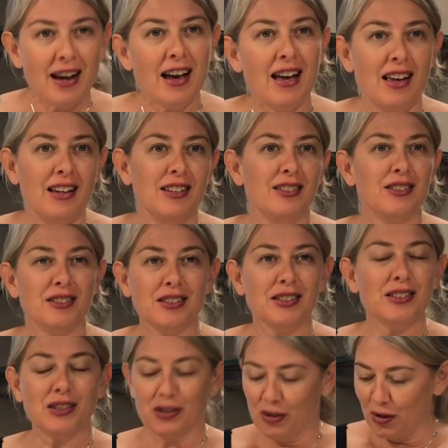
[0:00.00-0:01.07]
and
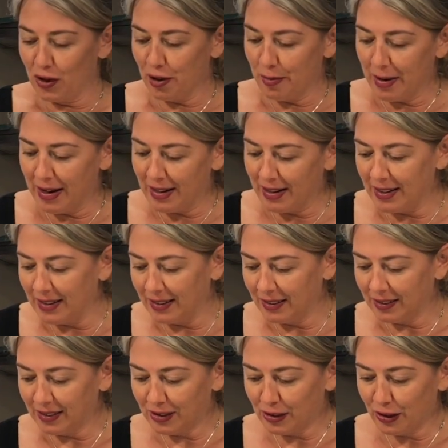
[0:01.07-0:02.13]
snow
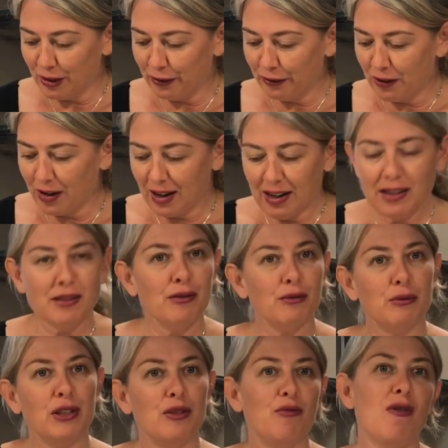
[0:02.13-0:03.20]
pea stir fry
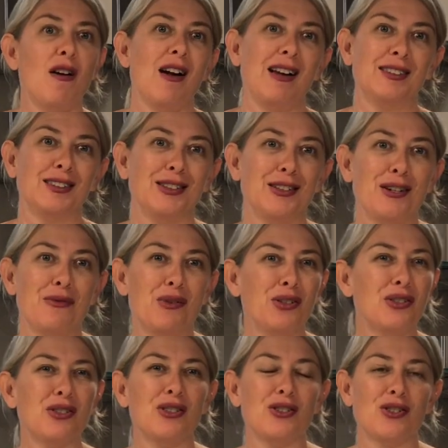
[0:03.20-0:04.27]
with rice, and I
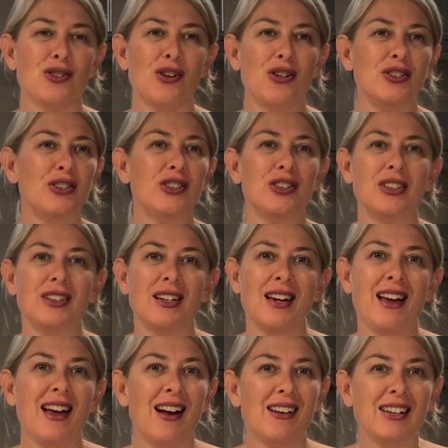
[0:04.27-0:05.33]
wanted to show you
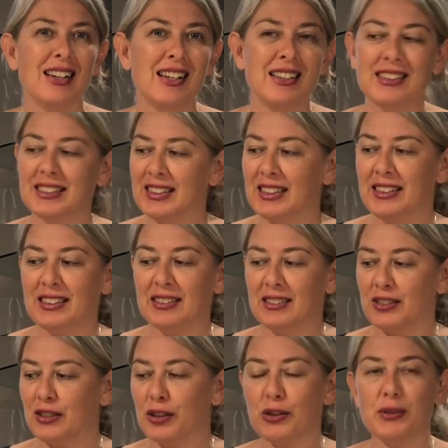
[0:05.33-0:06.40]
how easy it
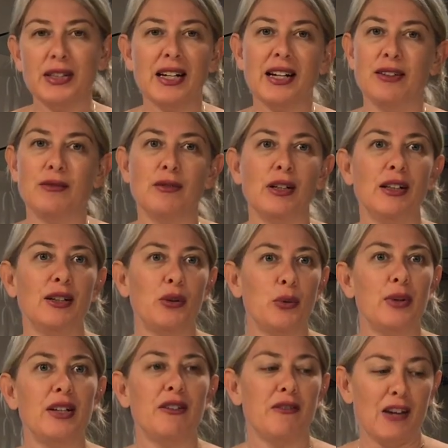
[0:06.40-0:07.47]
is to create really
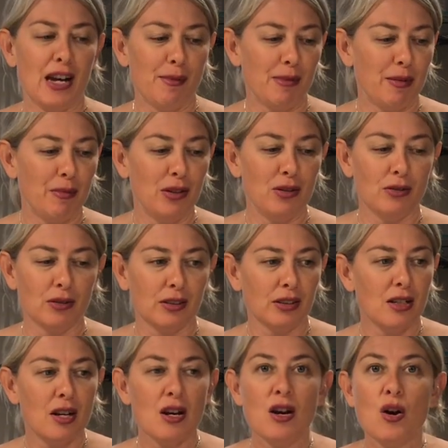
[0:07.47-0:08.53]
quick family meals.
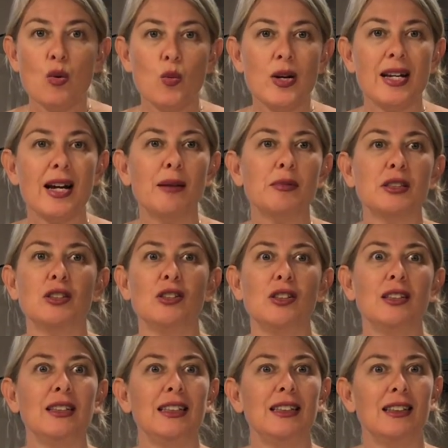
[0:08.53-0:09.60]
We
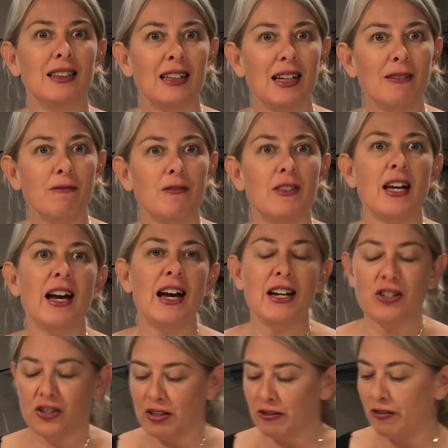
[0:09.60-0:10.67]
absolutely love the
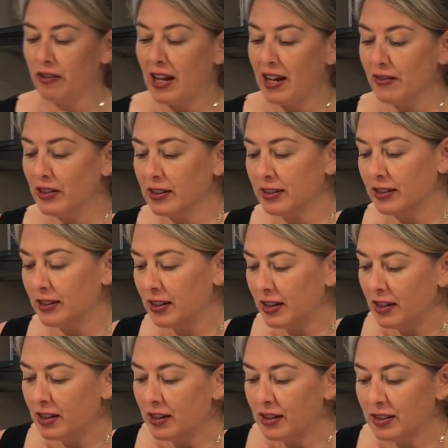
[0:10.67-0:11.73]
Asian flavours,
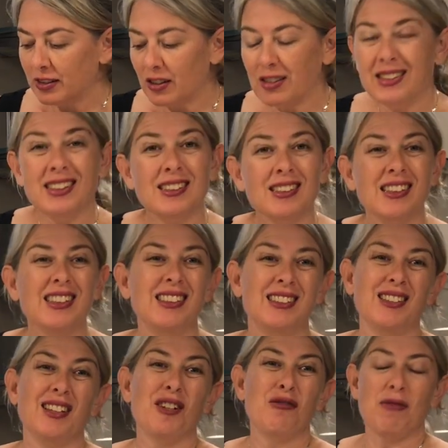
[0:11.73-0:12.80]
so this is
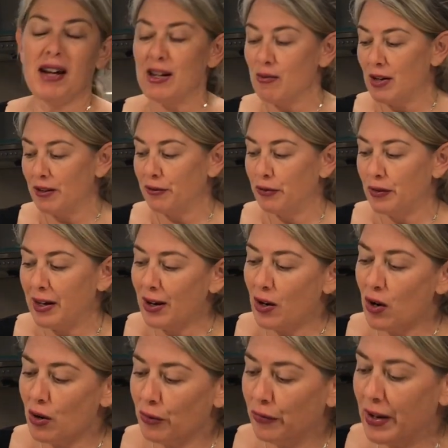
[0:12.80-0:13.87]
a great one for our
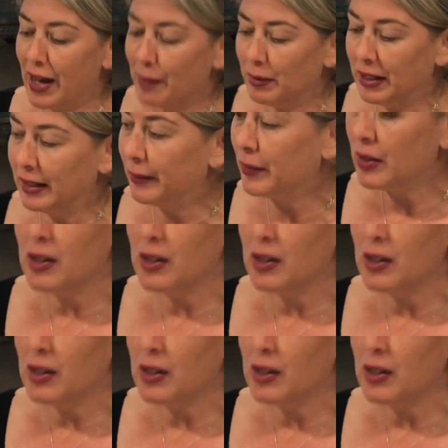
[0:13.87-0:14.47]
whole family.